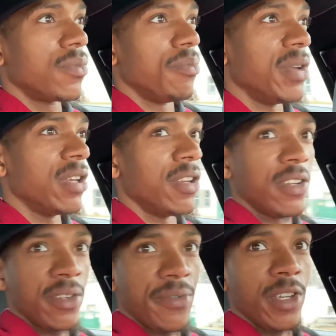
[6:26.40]
being in
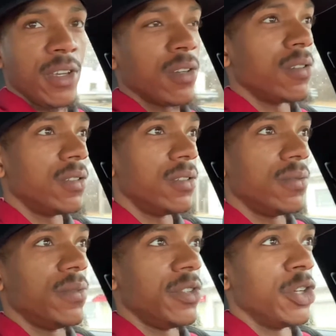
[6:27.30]
this vehicle,
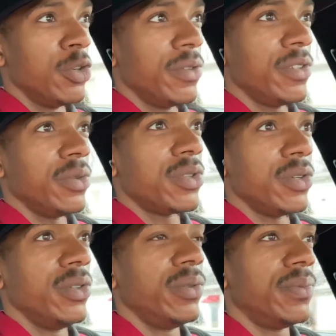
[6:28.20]
doing YouTube,